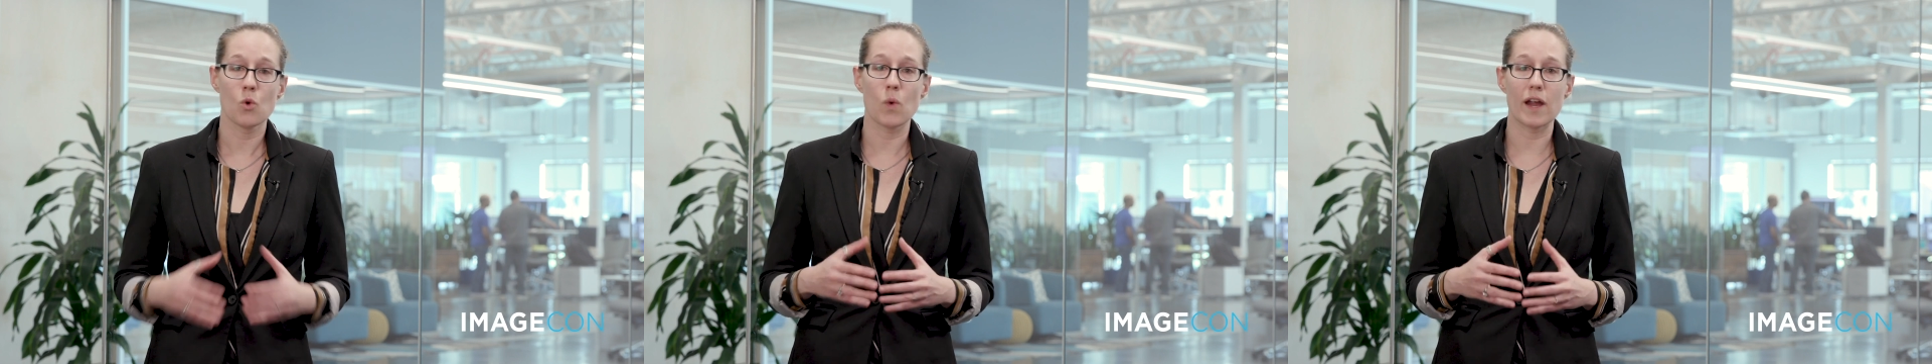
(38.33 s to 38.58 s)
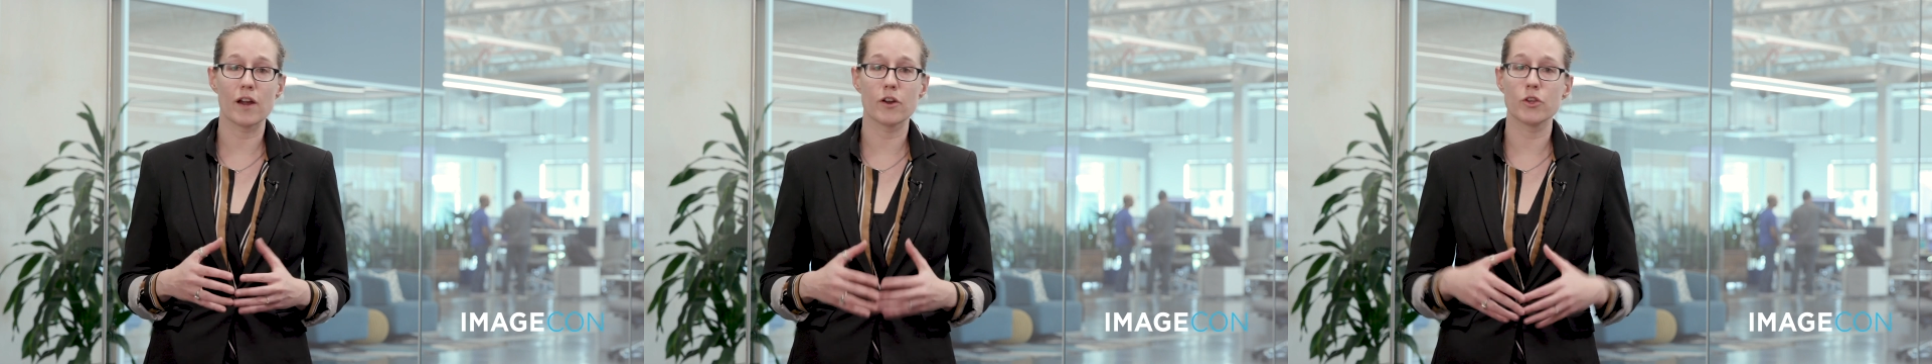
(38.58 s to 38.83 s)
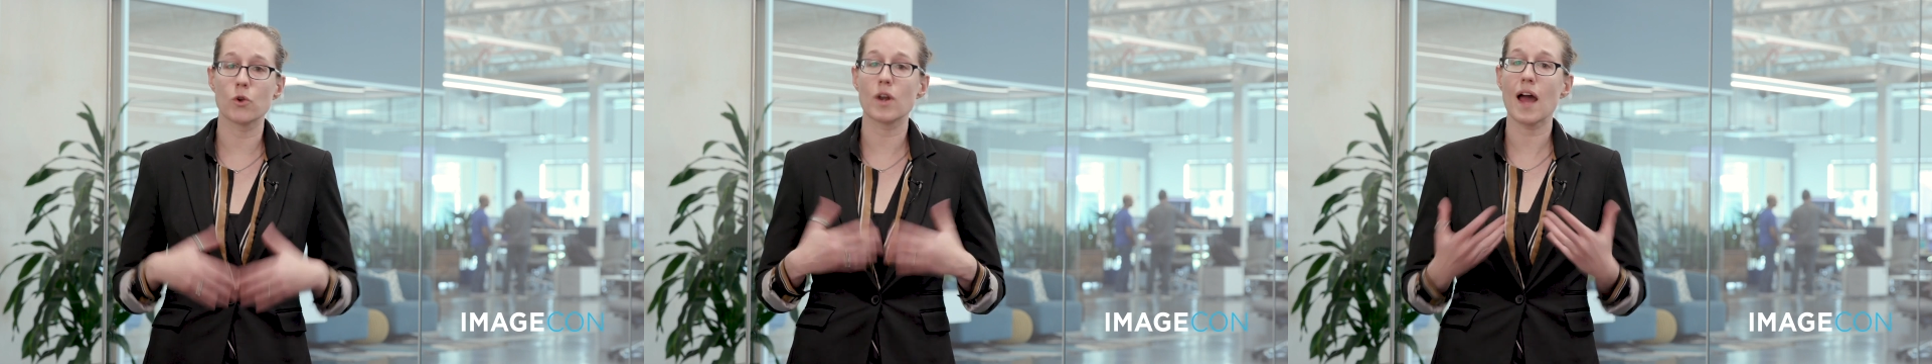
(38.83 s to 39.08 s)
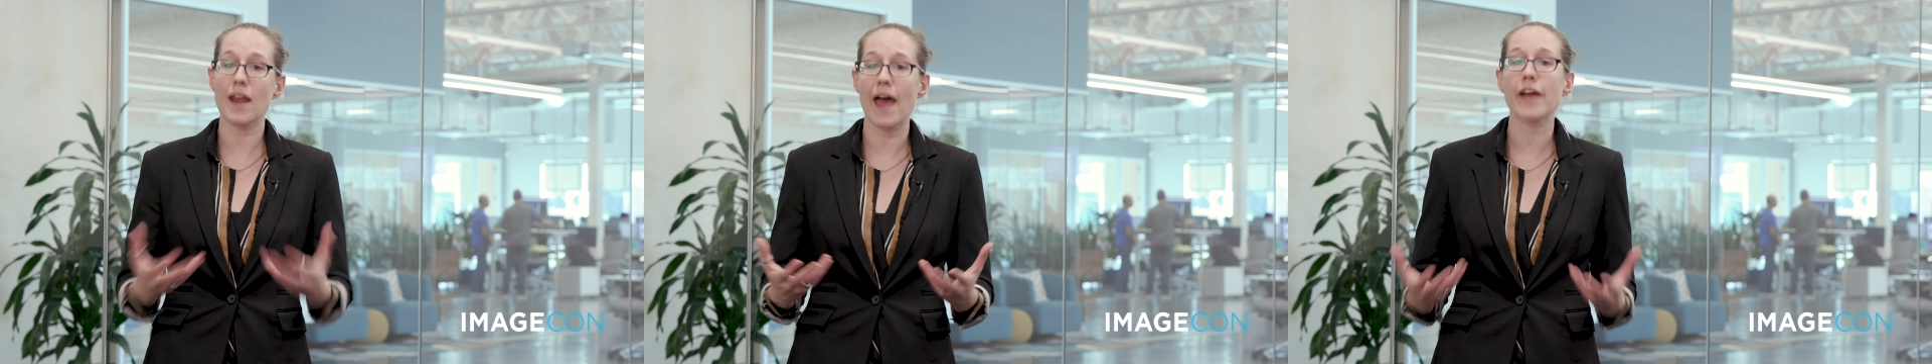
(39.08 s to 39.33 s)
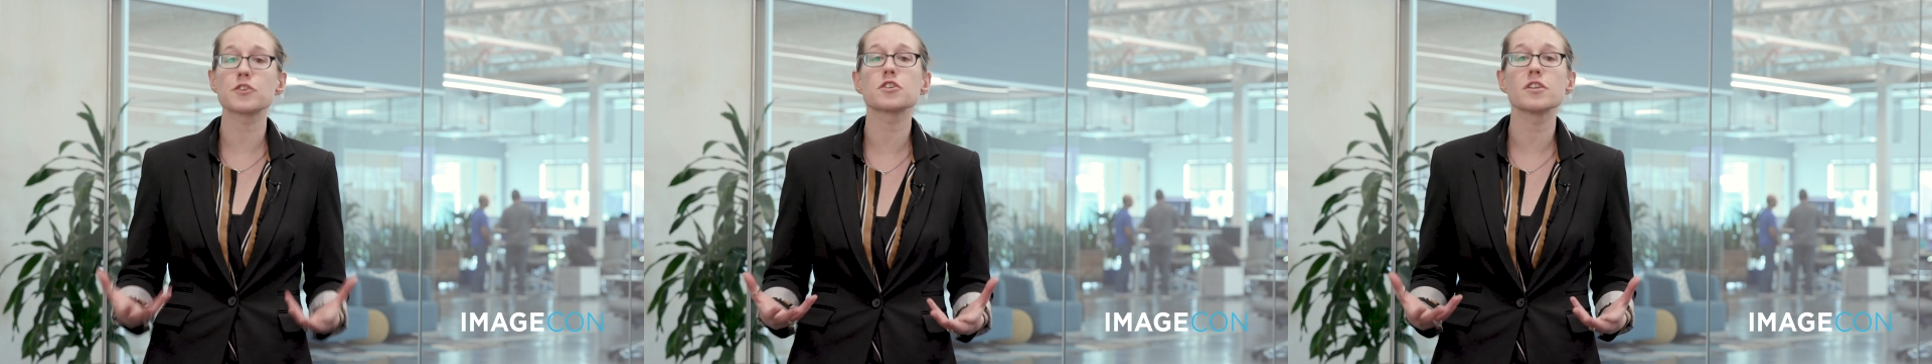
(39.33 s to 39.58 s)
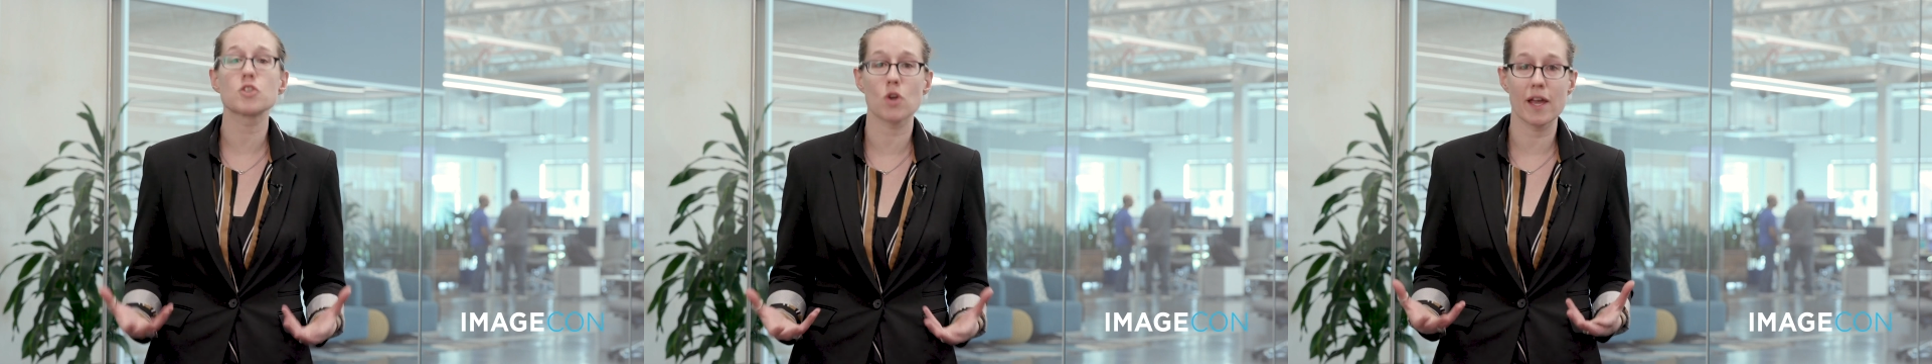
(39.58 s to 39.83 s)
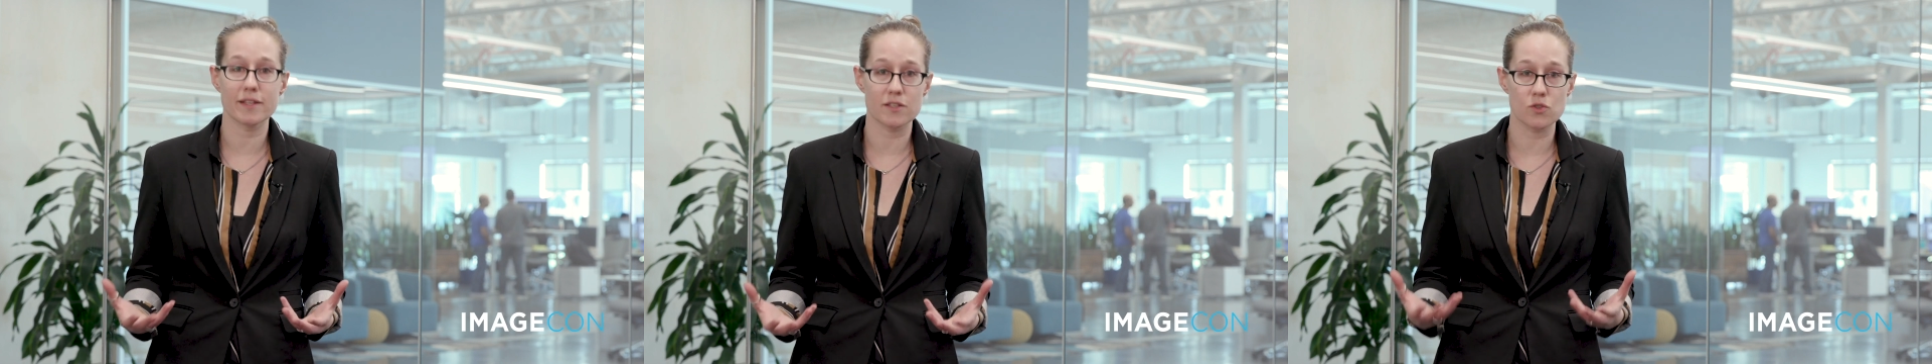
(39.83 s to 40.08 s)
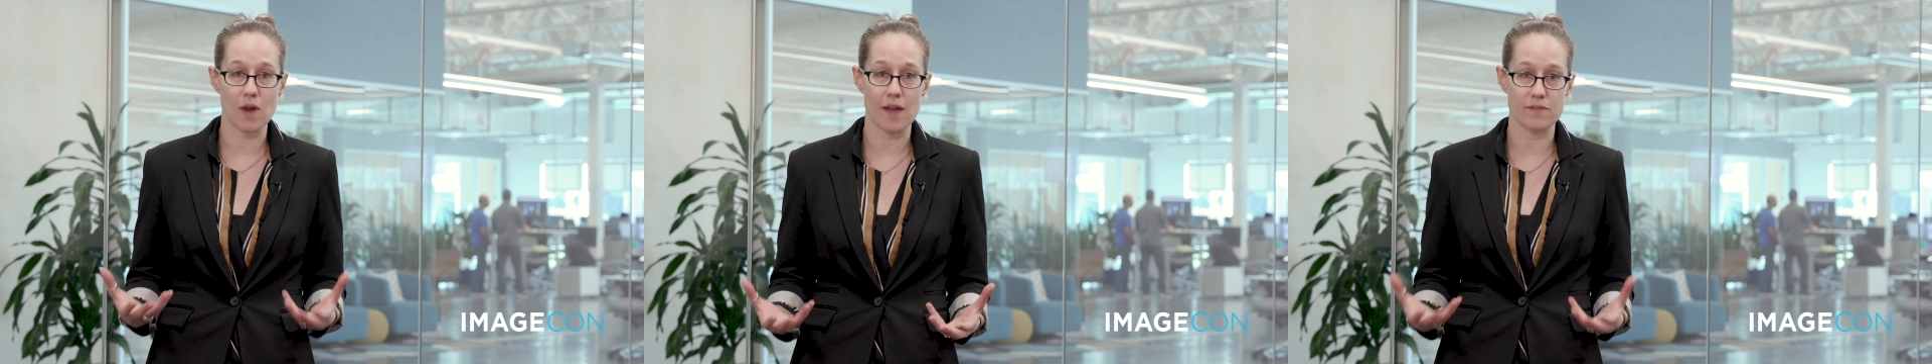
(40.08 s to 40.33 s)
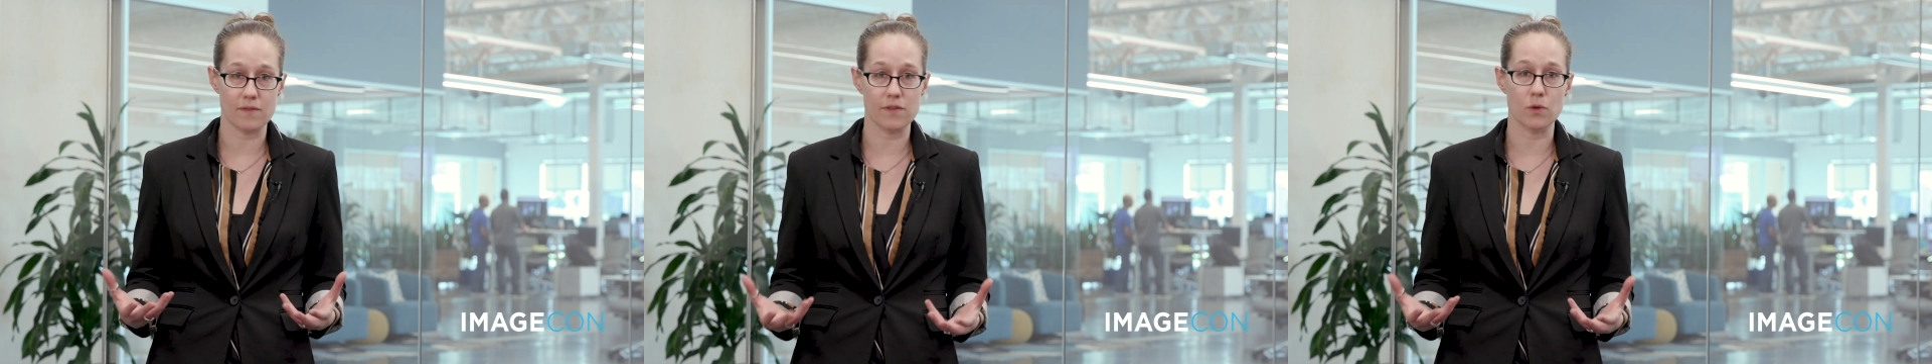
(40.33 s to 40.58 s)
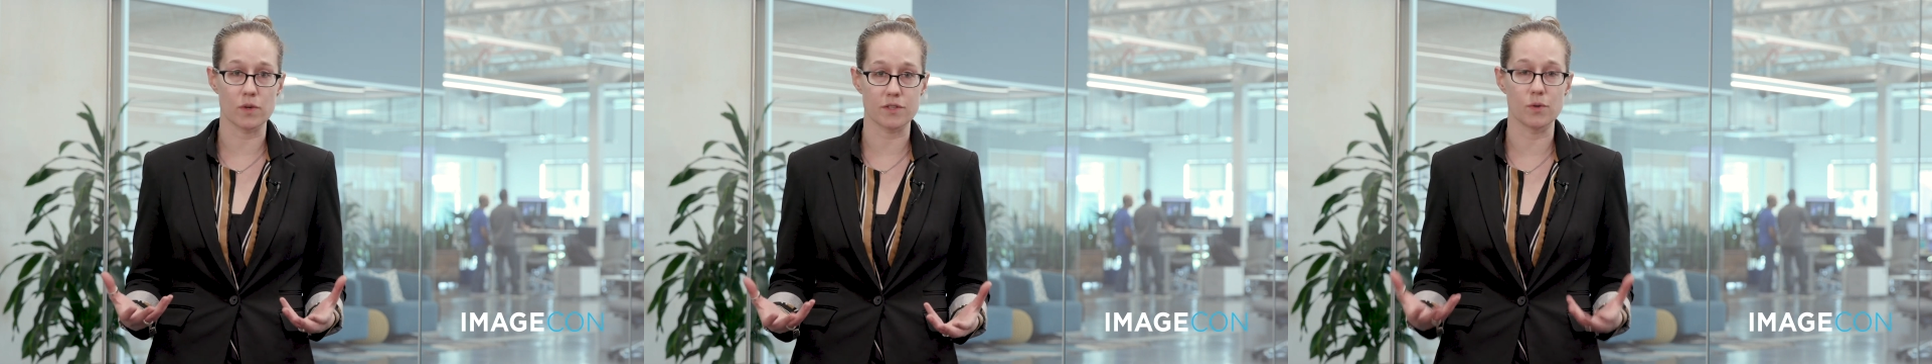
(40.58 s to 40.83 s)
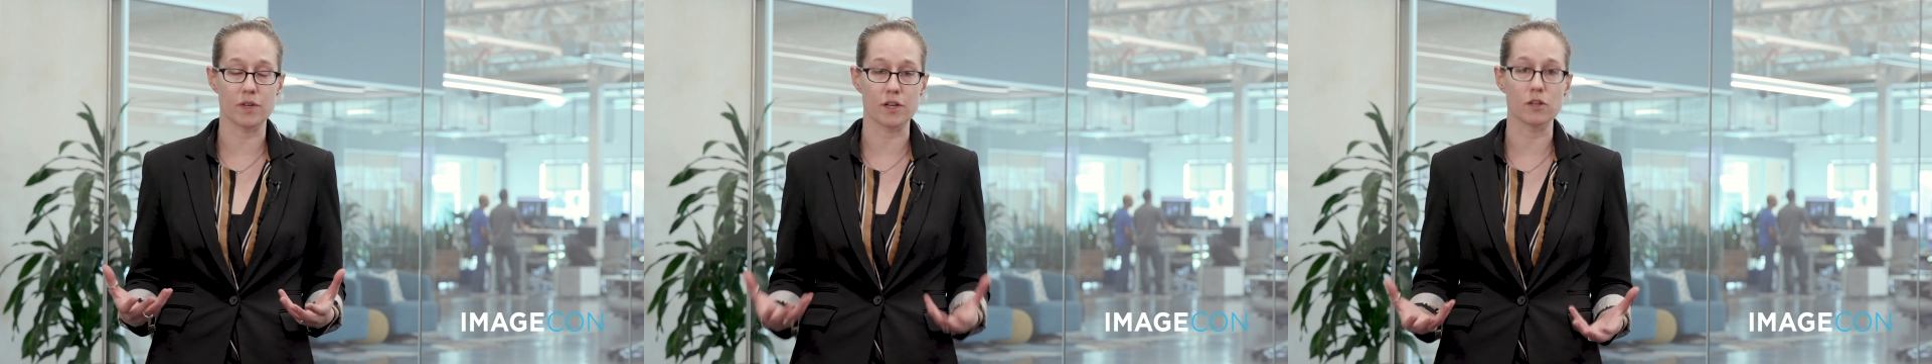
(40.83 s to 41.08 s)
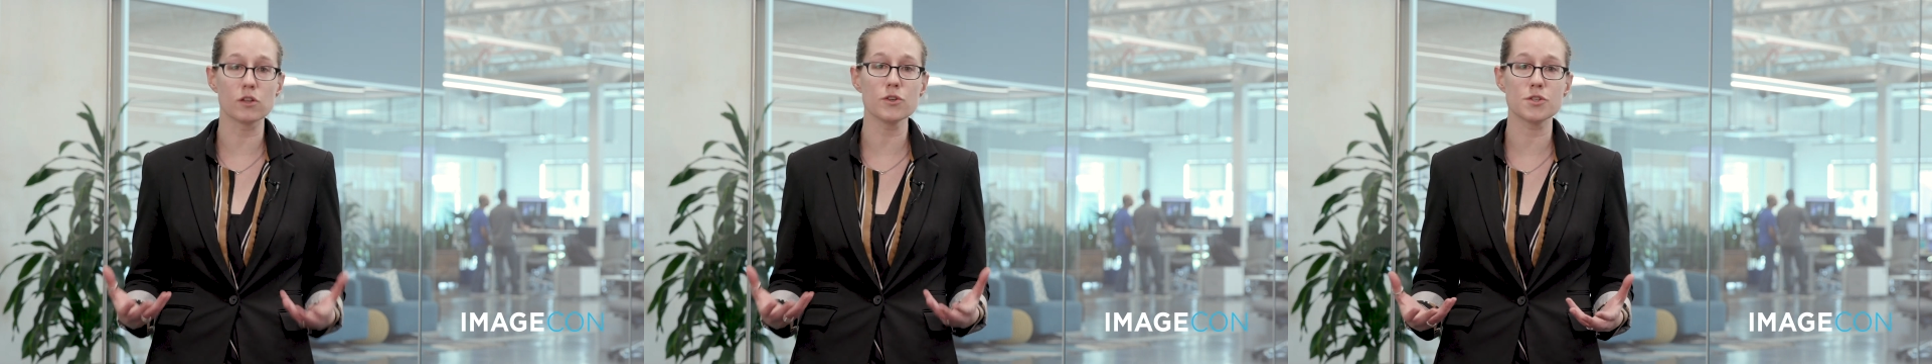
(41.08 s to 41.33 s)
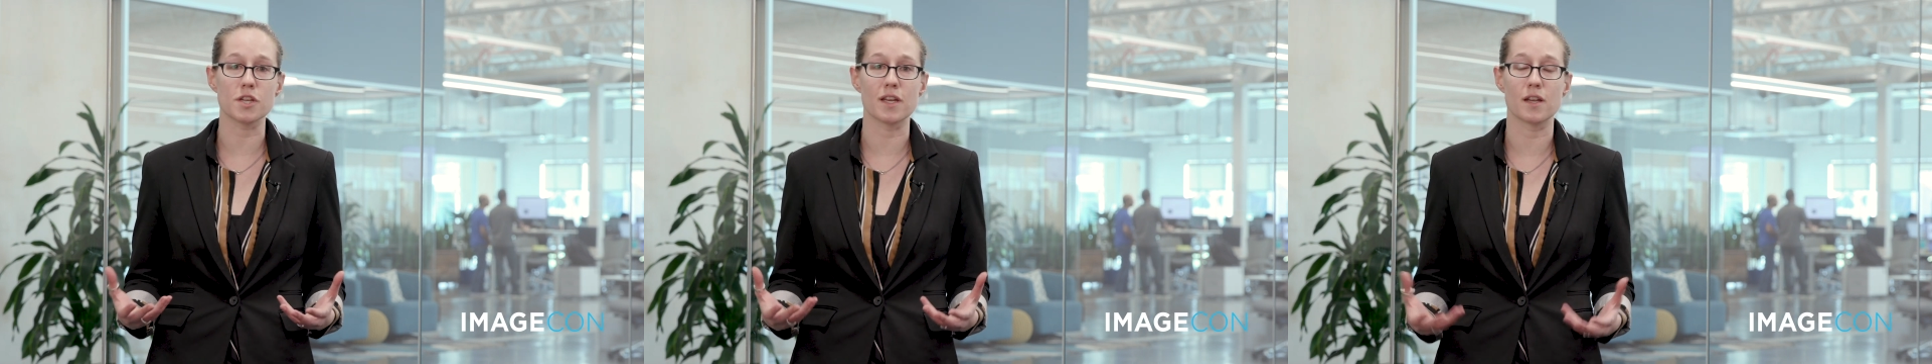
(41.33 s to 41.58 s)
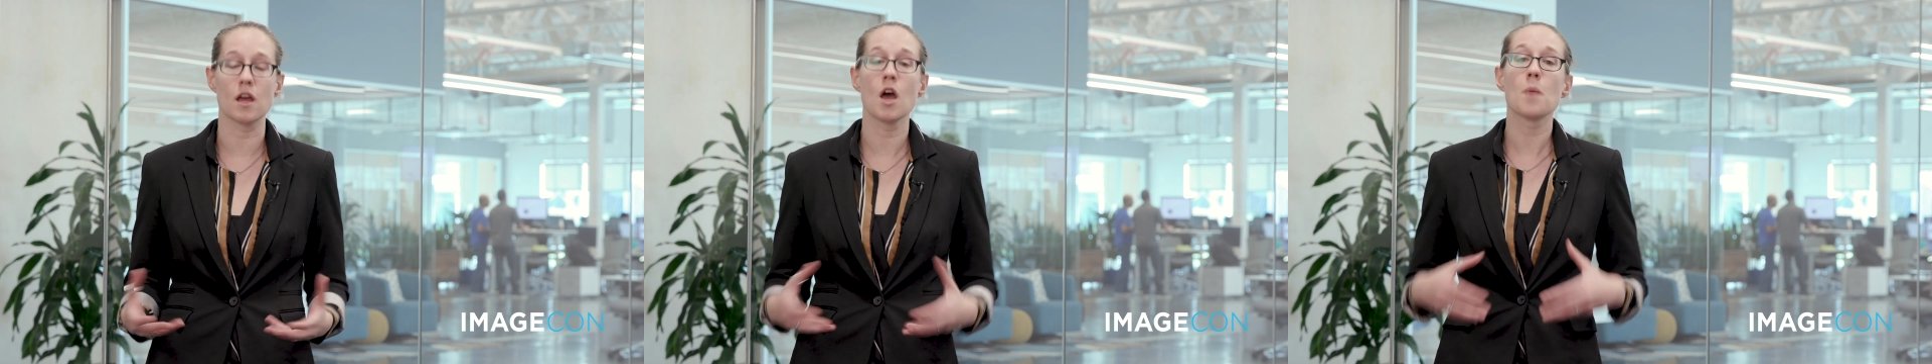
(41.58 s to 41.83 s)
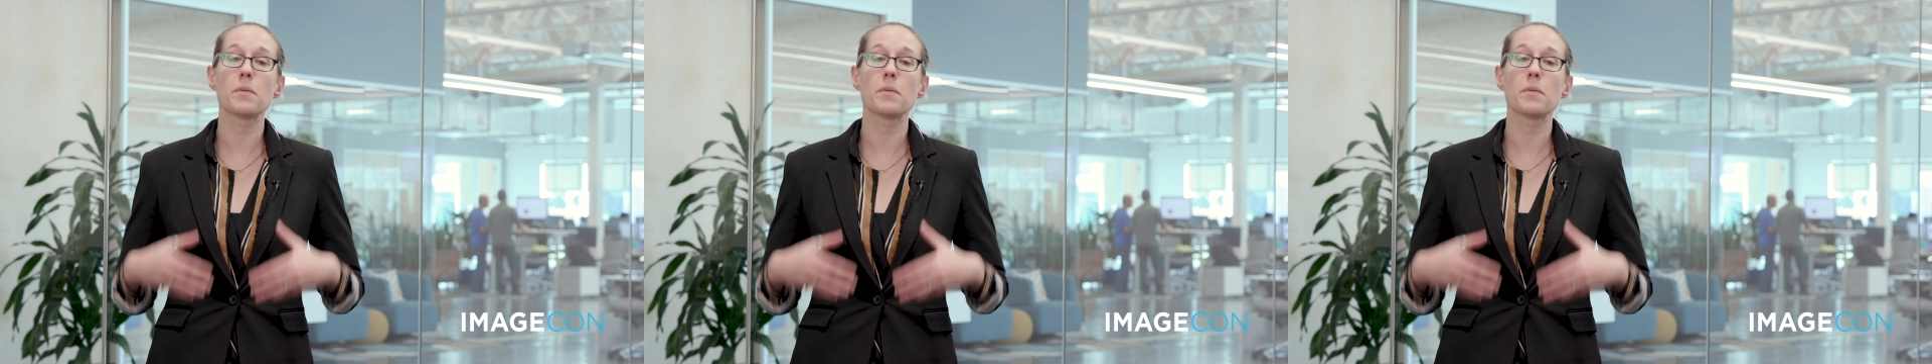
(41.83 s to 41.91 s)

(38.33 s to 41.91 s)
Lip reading: where you're not actually trying to drive the viewer to a conclusion,